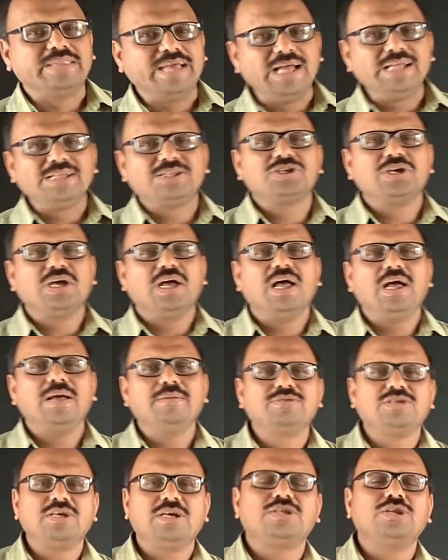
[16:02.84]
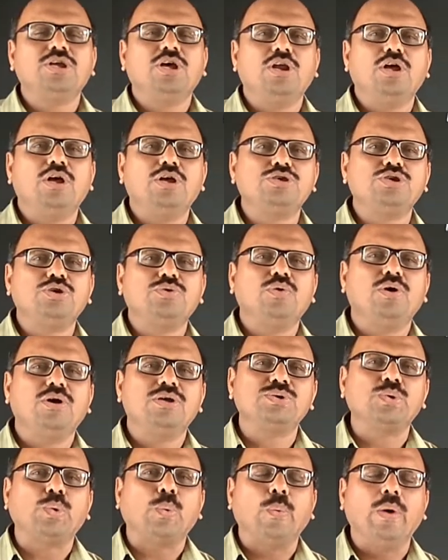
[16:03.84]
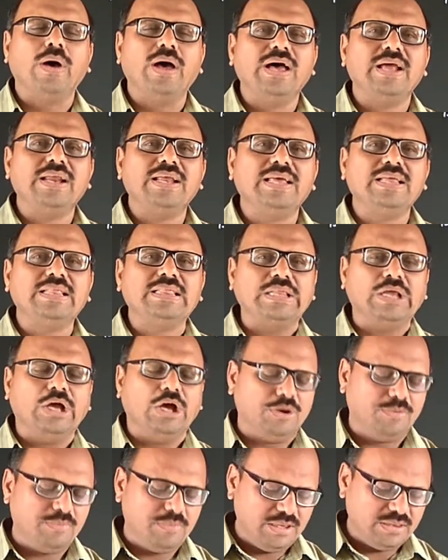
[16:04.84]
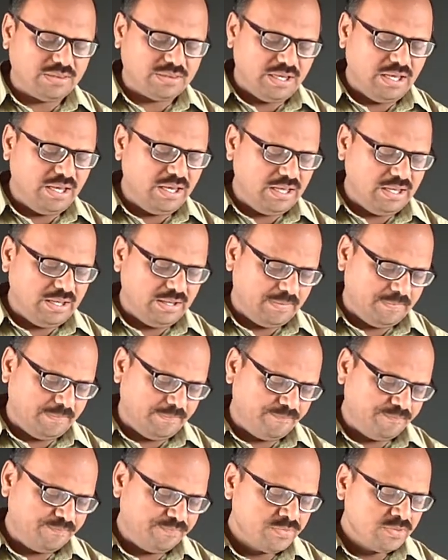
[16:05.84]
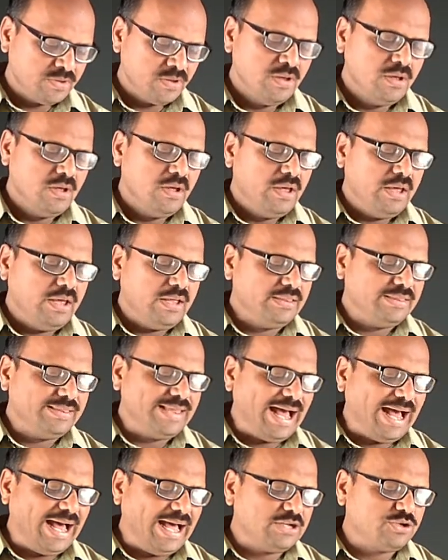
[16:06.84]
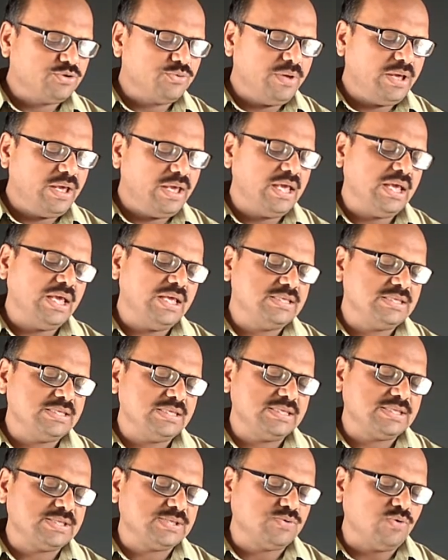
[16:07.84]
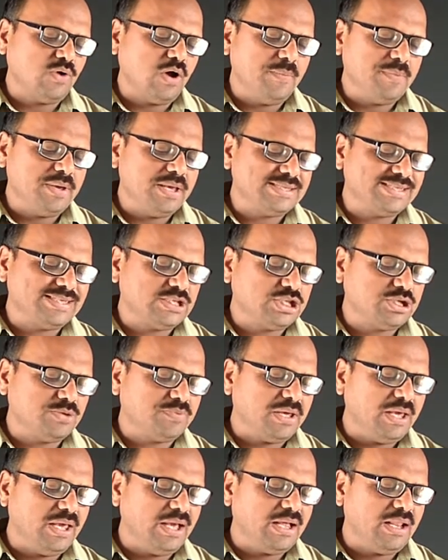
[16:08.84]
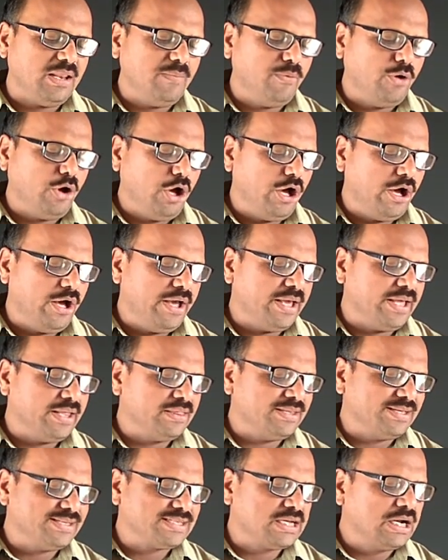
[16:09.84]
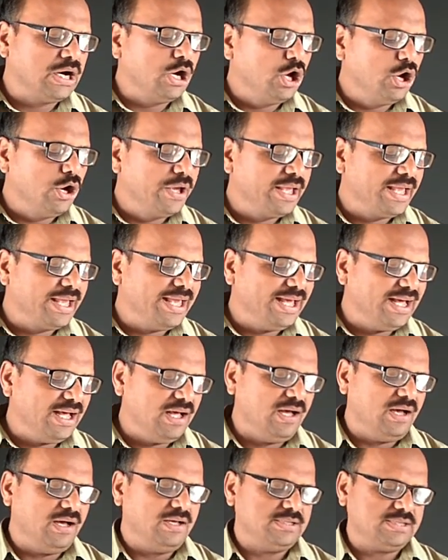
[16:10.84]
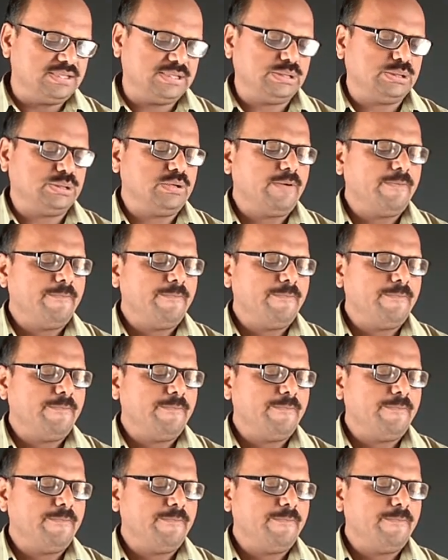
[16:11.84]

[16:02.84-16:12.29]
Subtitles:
that time, technology was a very normal thing. In that way, this Swami is a typical boy in these growing years.